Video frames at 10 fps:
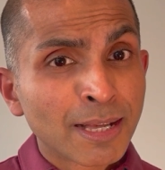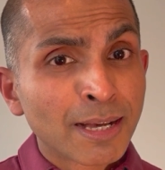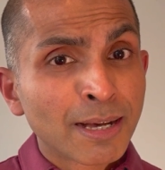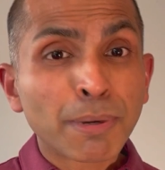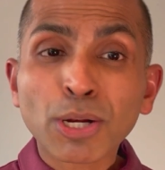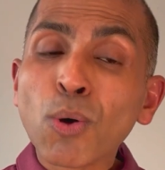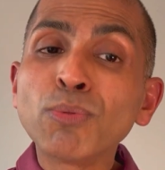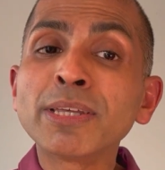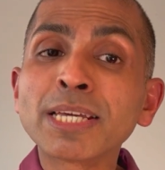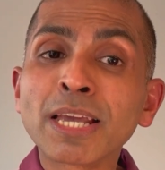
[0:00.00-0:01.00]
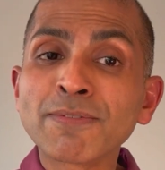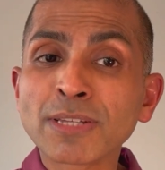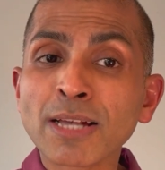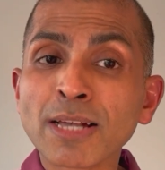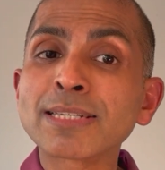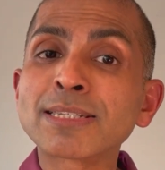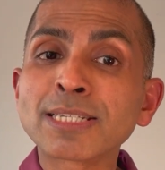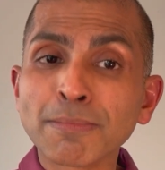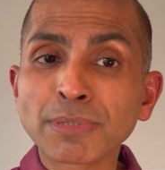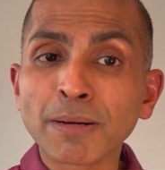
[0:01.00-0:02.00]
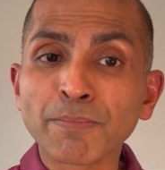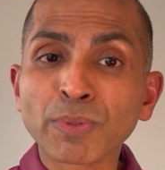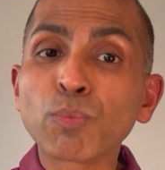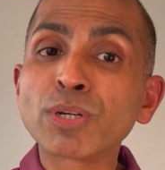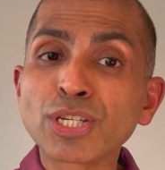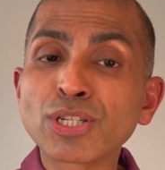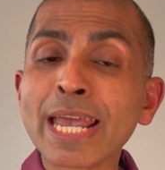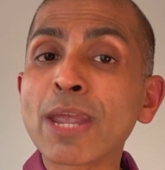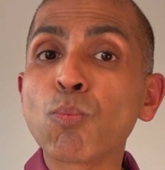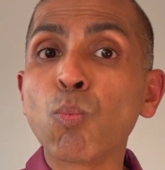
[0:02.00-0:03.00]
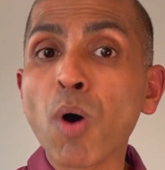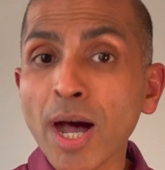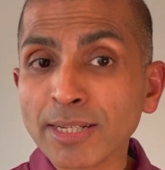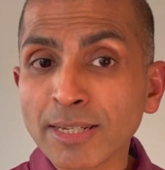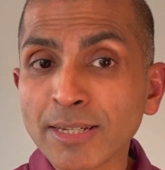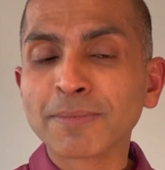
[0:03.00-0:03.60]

but it only gives us a symptom, which is a want.